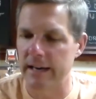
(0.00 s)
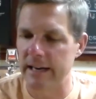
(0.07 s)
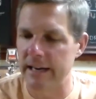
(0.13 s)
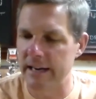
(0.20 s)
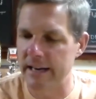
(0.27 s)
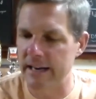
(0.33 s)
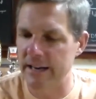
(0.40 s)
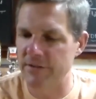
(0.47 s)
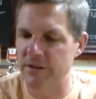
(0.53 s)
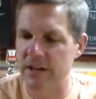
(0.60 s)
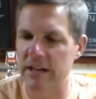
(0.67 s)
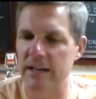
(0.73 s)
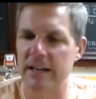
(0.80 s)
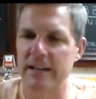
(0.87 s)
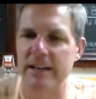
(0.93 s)
it
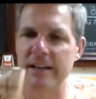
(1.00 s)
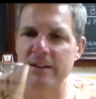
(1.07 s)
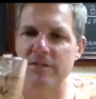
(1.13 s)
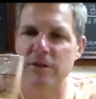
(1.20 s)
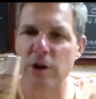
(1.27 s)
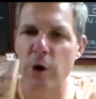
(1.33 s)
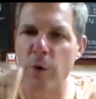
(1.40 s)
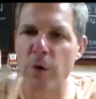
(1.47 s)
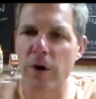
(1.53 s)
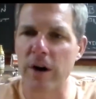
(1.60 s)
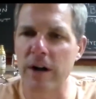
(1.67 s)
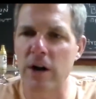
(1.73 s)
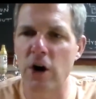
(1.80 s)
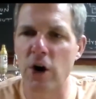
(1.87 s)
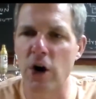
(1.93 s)
is lower
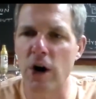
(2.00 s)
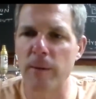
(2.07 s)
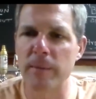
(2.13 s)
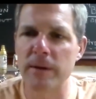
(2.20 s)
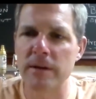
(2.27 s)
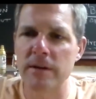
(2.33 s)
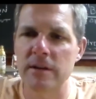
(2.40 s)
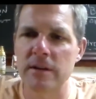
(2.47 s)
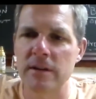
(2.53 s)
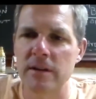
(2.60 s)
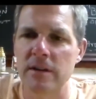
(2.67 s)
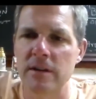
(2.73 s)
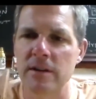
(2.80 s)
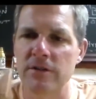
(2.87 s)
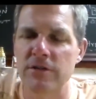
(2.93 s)
in carb,
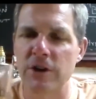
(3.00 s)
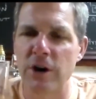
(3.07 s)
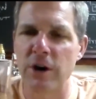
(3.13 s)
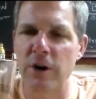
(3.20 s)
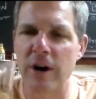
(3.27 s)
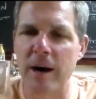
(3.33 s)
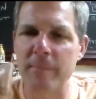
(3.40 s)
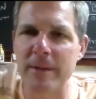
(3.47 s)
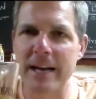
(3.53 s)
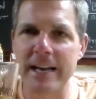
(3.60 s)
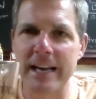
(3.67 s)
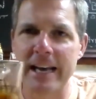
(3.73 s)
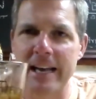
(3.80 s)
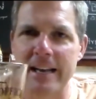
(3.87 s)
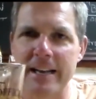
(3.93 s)
so I'm
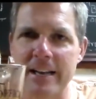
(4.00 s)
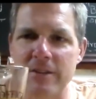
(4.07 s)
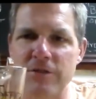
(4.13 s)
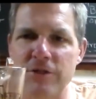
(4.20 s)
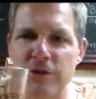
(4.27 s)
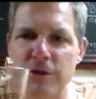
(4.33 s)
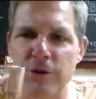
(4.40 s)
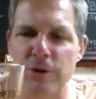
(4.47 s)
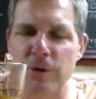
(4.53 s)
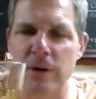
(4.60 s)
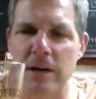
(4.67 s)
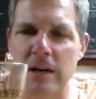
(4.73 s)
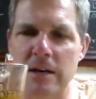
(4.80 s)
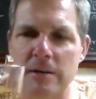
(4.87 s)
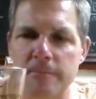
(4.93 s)
not getting it
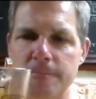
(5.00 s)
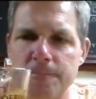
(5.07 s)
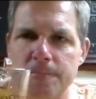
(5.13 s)
to.